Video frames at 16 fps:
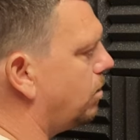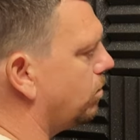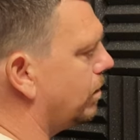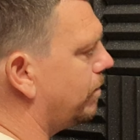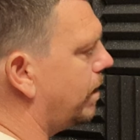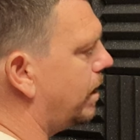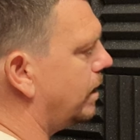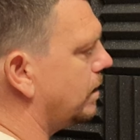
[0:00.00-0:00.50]

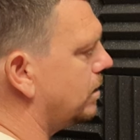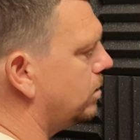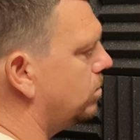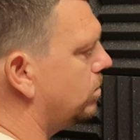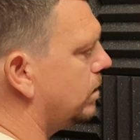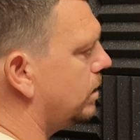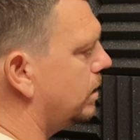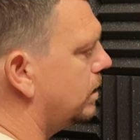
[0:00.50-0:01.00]
out of hand,
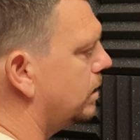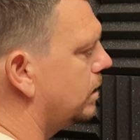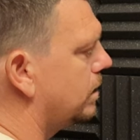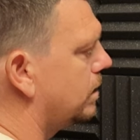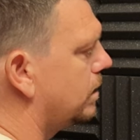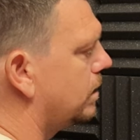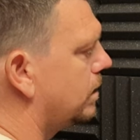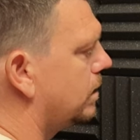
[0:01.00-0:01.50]
do we? We
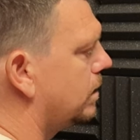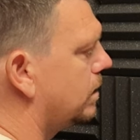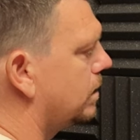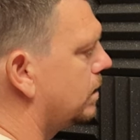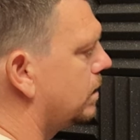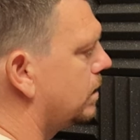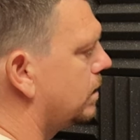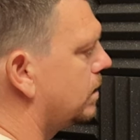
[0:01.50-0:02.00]

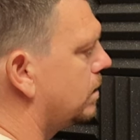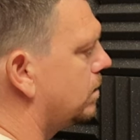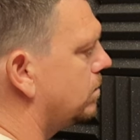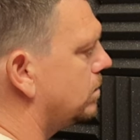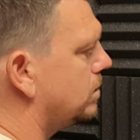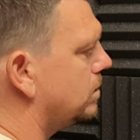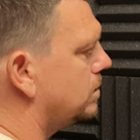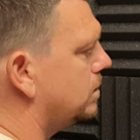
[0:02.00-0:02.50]

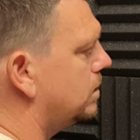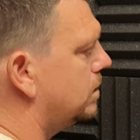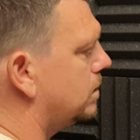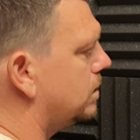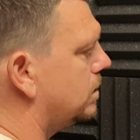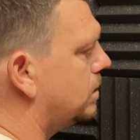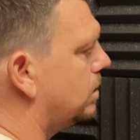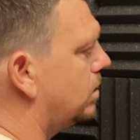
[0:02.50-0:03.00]

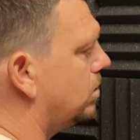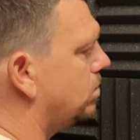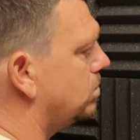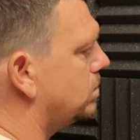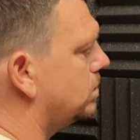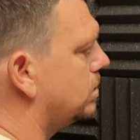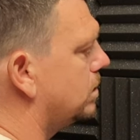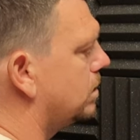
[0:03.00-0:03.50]
certainly
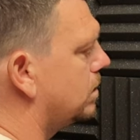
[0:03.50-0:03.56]
don't.